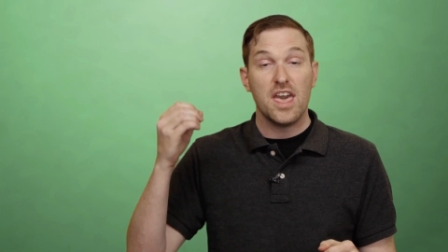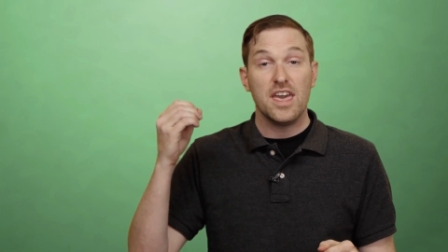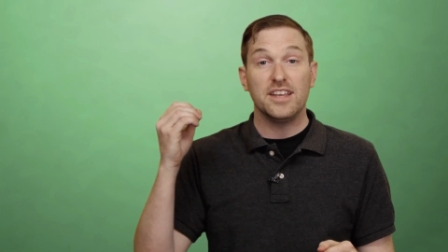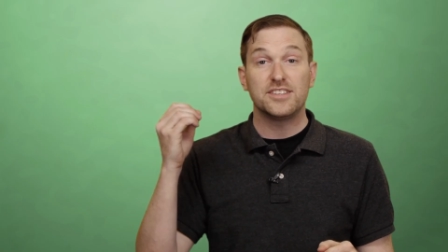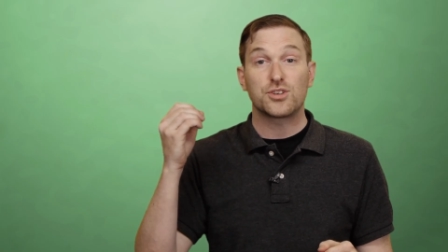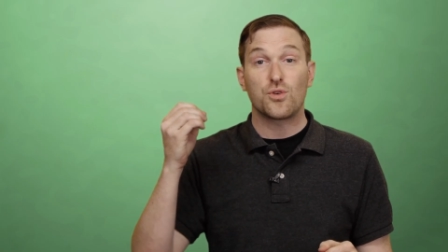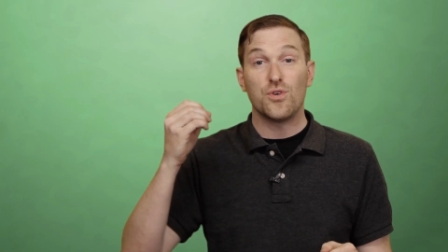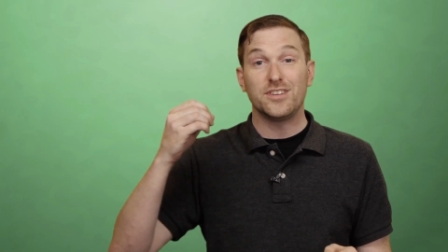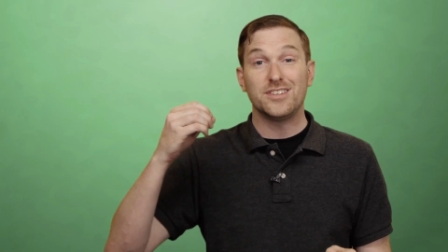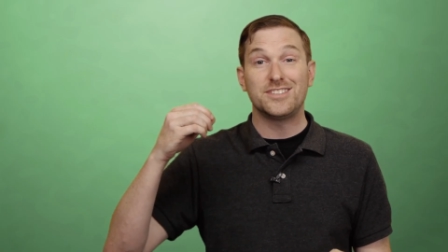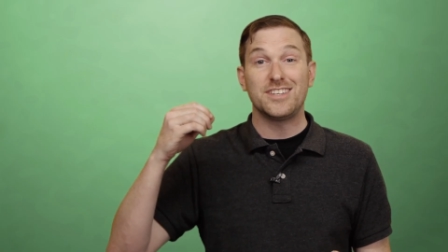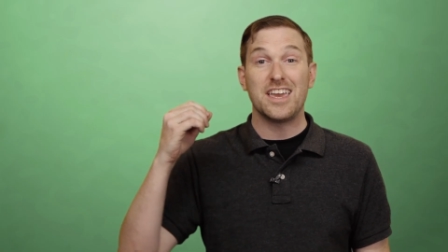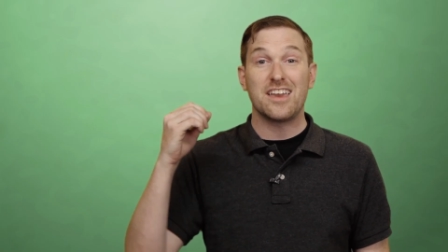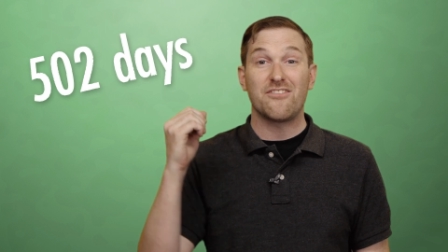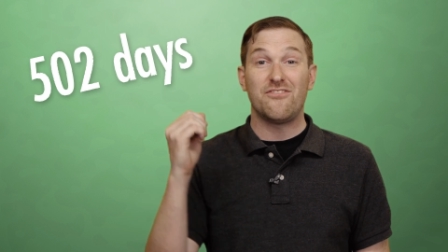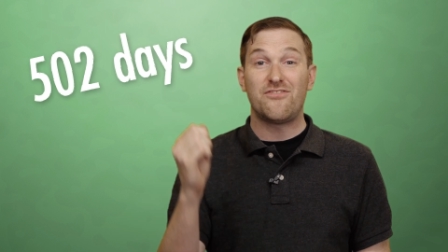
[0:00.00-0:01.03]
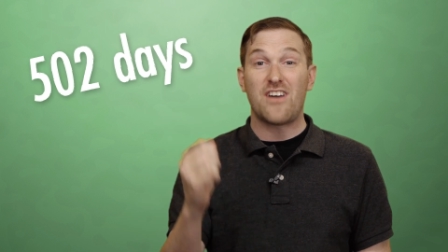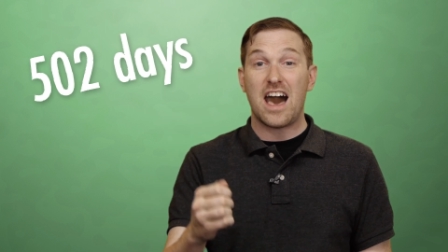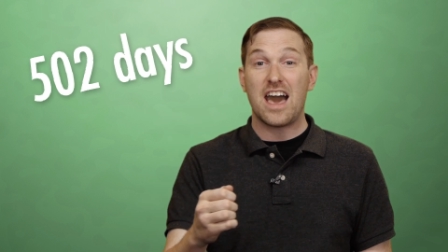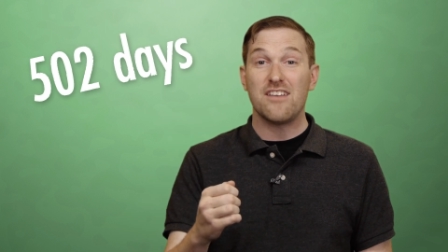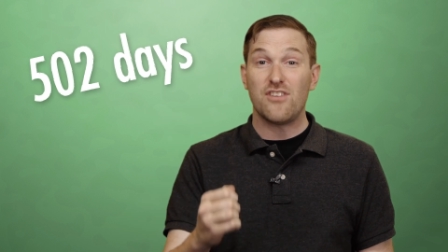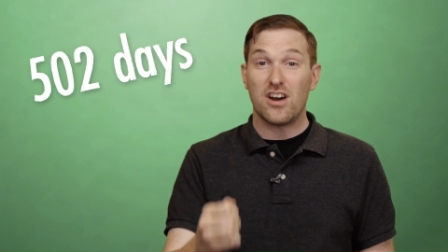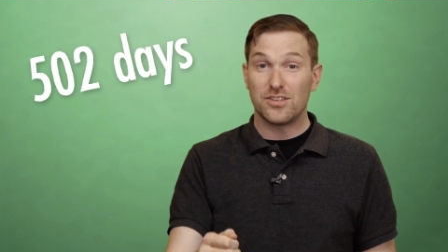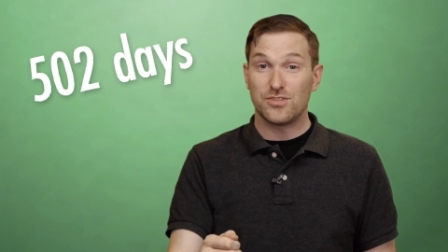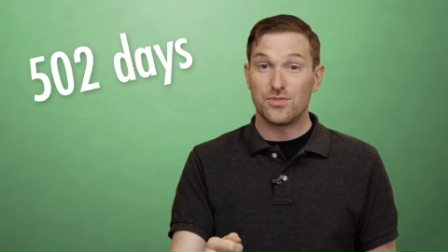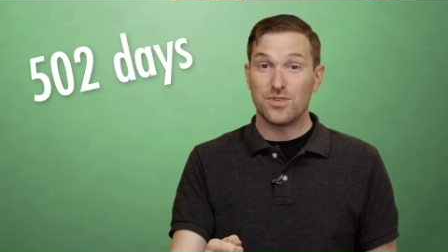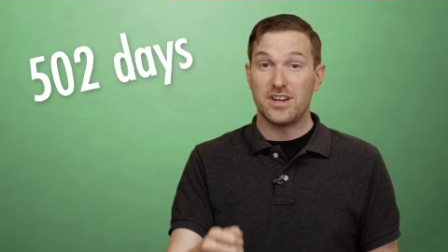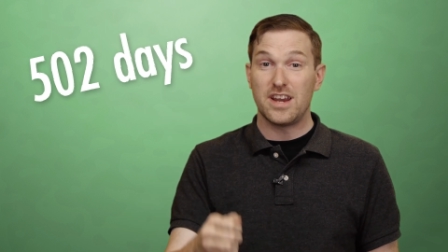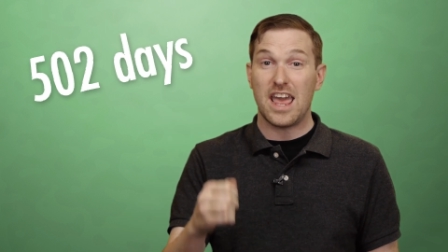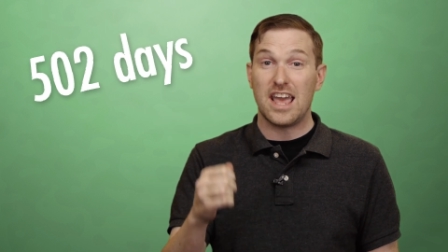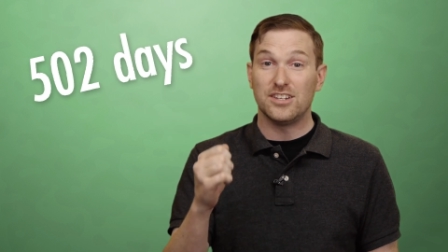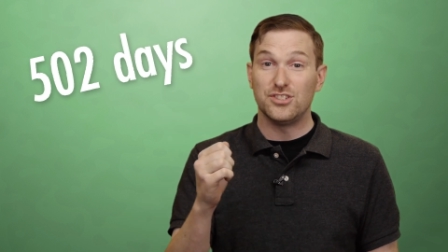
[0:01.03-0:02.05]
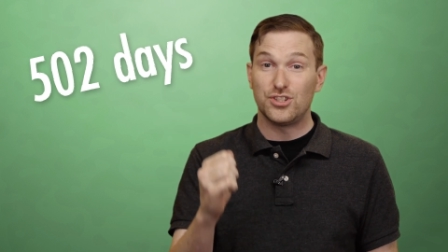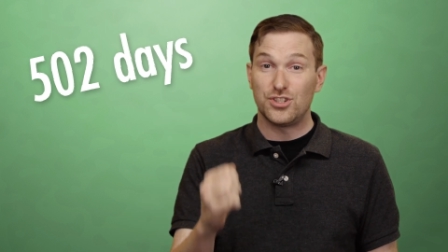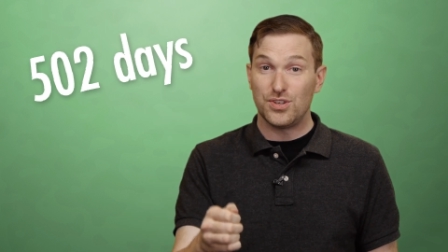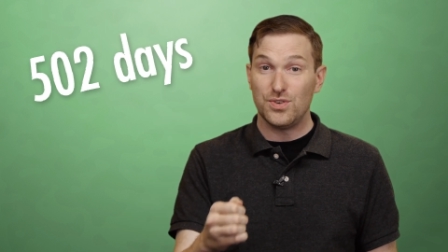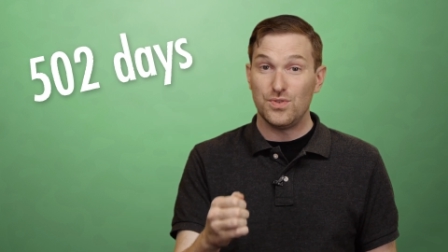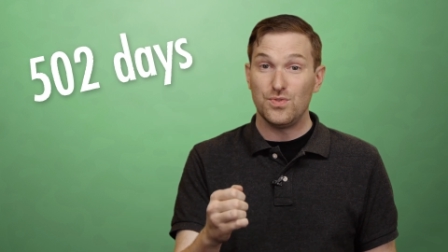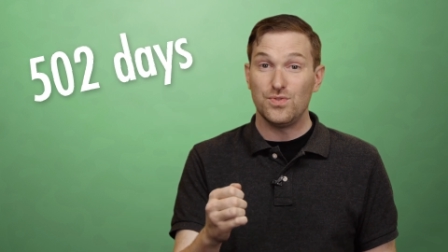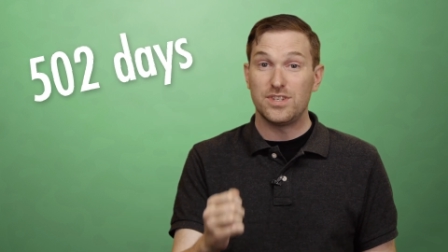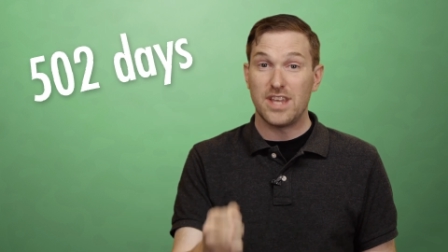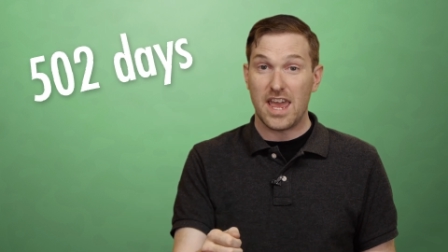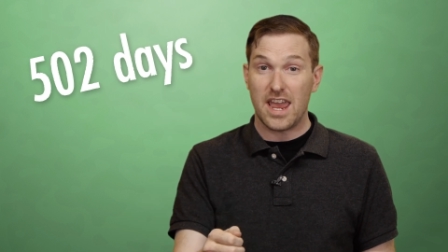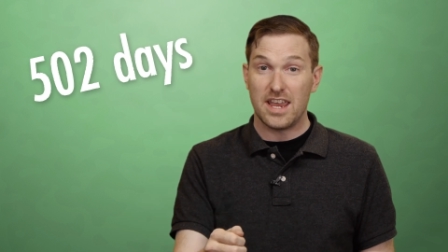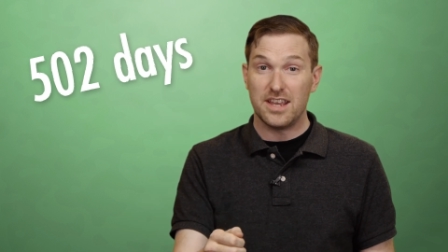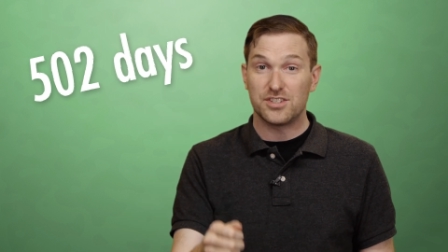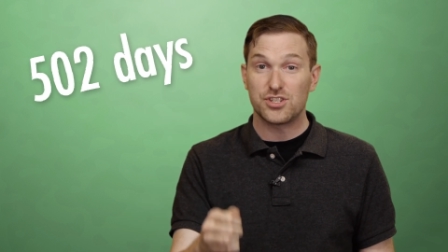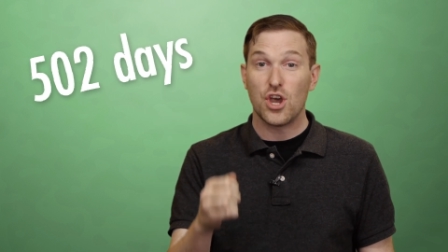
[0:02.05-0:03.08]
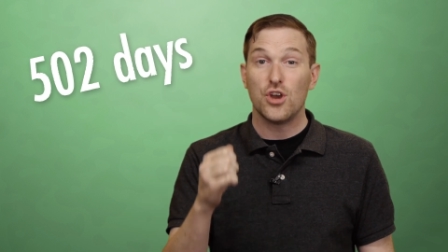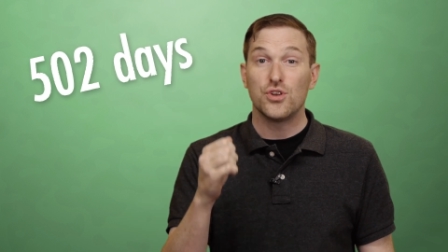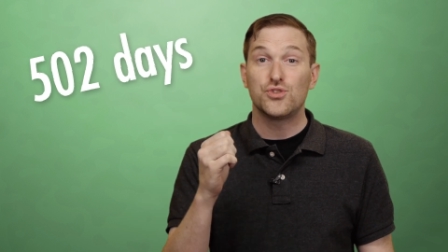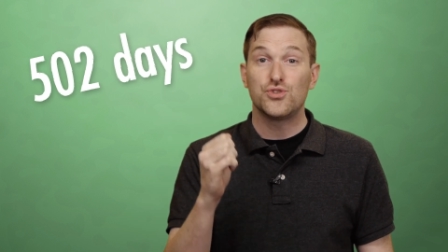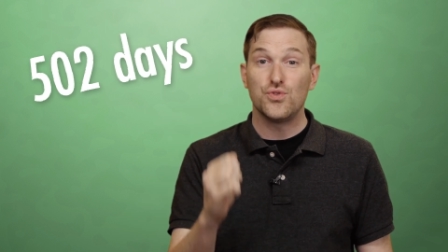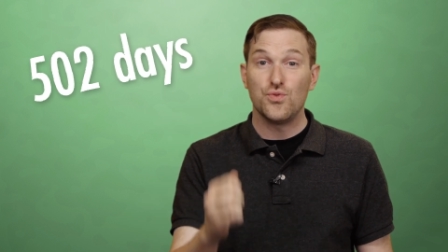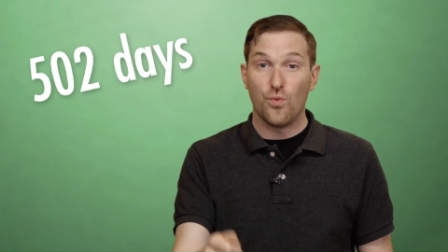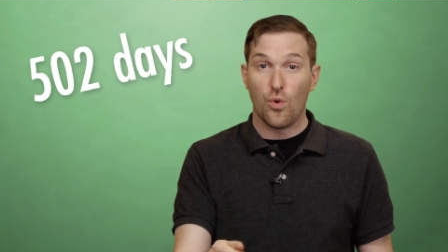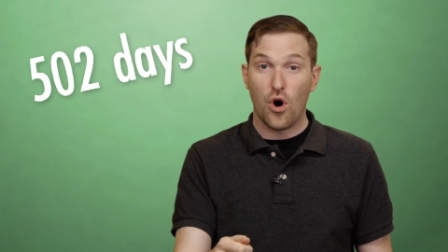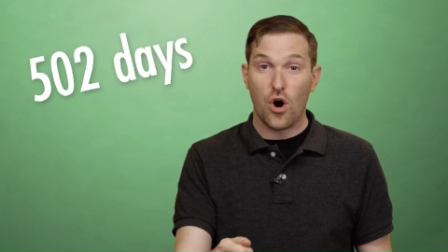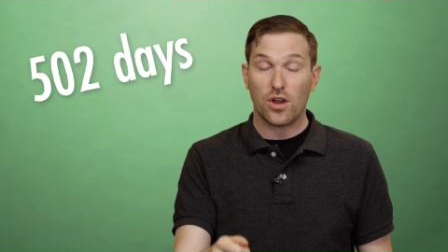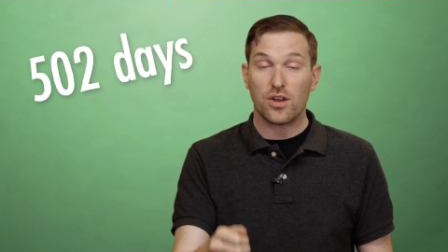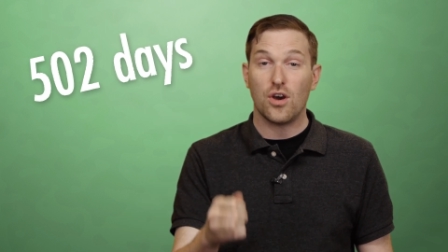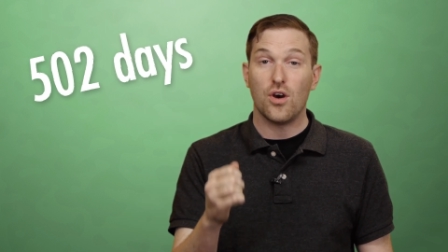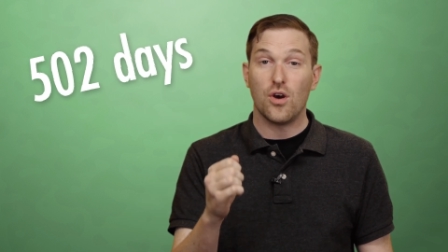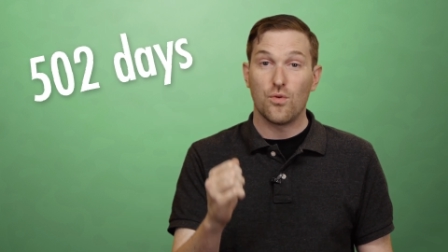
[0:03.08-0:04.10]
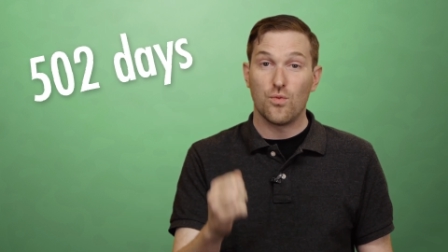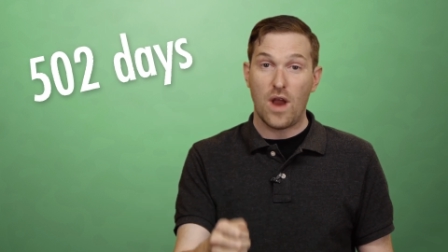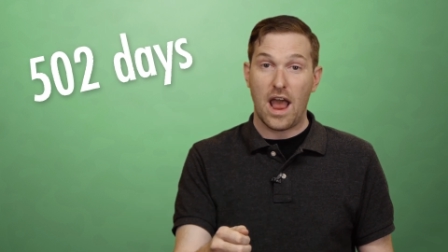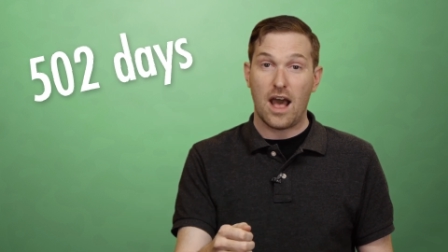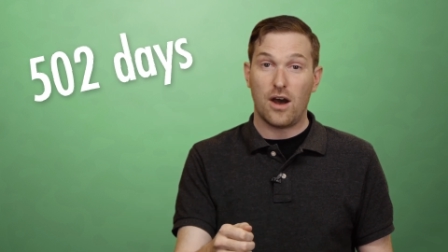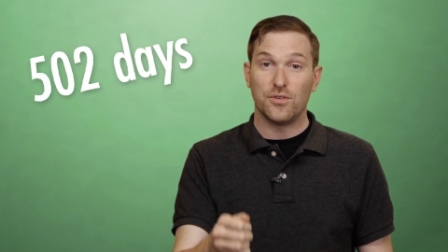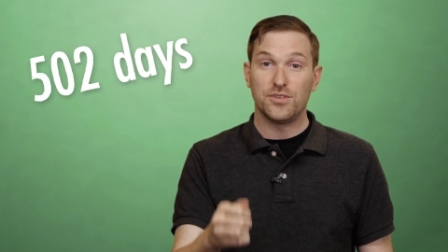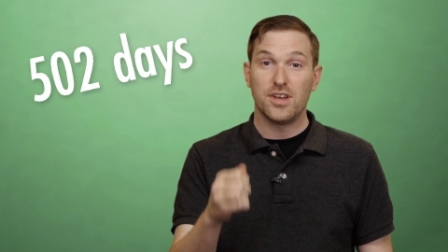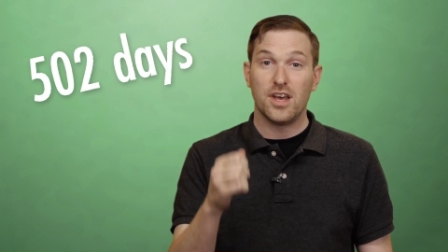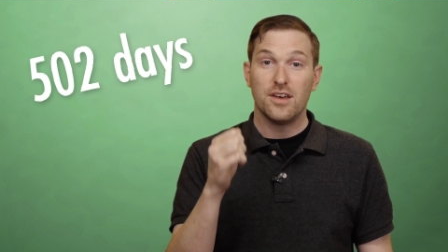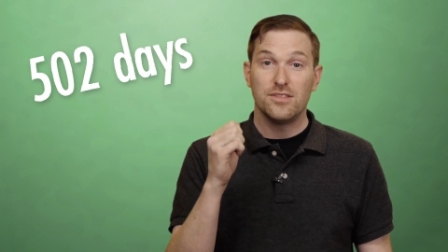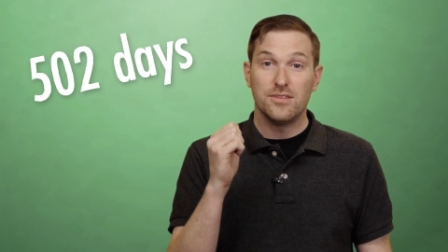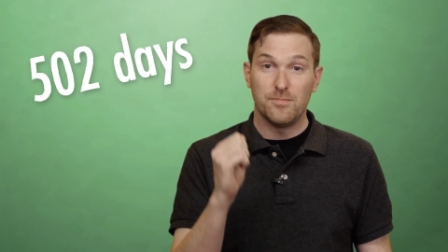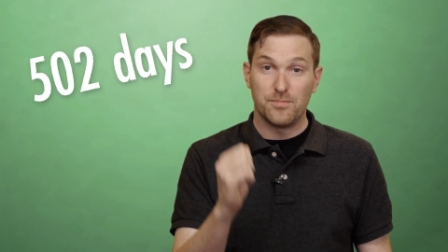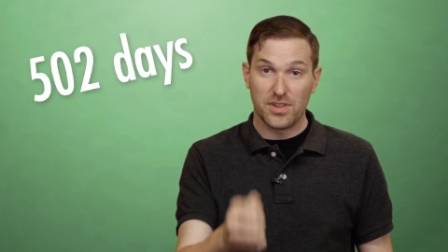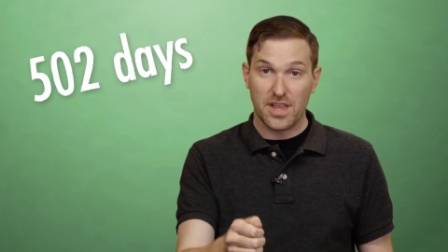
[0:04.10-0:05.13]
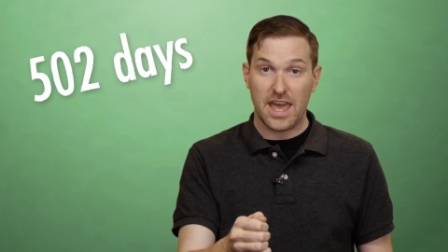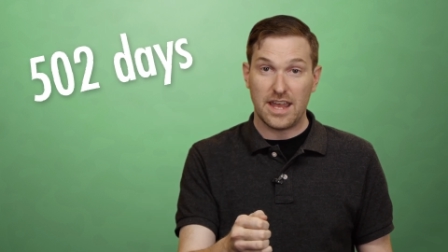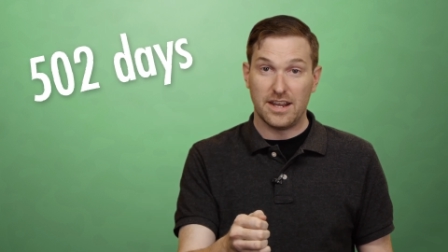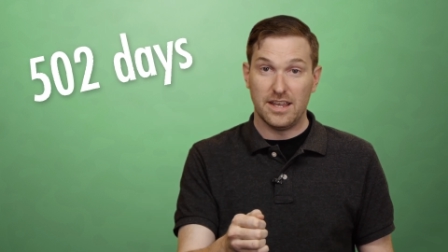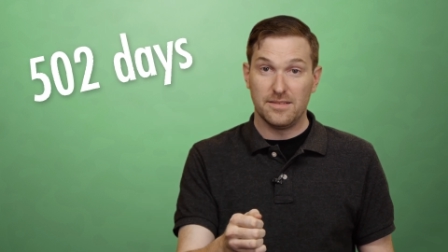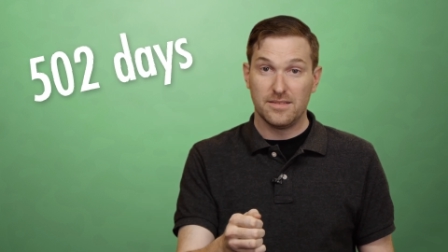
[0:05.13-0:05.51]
it's going to take 502 days to walk around the planet.